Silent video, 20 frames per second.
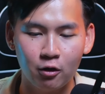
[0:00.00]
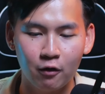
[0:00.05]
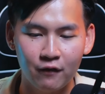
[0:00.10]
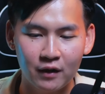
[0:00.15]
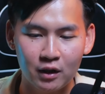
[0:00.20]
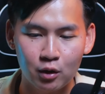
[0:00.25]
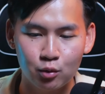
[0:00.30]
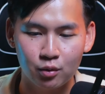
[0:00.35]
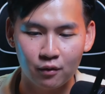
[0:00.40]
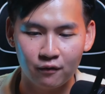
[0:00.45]
your
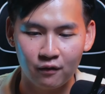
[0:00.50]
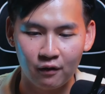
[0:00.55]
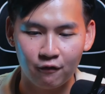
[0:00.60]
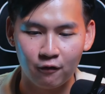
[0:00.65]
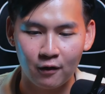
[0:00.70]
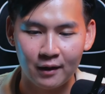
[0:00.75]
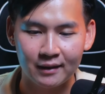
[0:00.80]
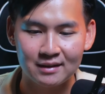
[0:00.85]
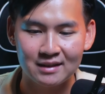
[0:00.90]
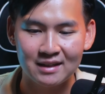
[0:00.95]
videos with their
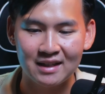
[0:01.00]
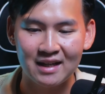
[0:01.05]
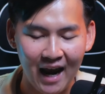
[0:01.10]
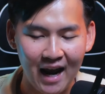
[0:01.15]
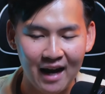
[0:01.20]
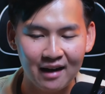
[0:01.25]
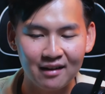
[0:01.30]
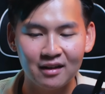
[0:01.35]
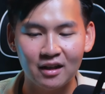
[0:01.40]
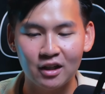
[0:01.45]
friends.
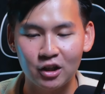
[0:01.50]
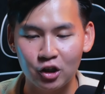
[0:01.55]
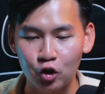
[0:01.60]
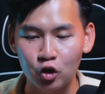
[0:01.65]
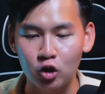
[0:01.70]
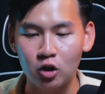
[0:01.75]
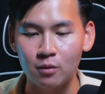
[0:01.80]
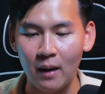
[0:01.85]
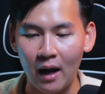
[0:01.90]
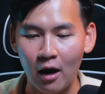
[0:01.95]
And
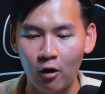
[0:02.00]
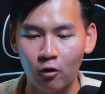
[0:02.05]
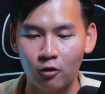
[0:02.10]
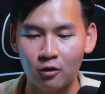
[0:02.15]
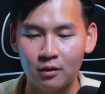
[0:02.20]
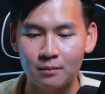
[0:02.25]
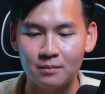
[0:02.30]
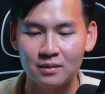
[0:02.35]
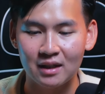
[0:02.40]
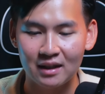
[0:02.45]
YouTube
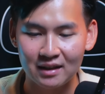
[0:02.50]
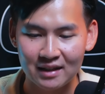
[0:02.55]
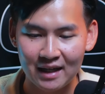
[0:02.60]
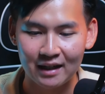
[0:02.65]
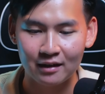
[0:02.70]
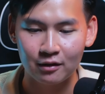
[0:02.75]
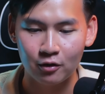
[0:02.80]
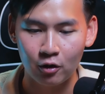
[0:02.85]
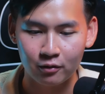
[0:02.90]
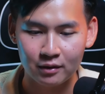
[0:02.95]
algorithms
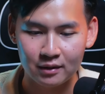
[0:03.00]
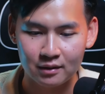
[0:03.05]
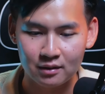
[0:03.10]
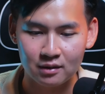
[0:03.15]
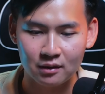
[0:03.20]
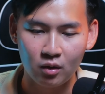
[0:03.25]
take notice.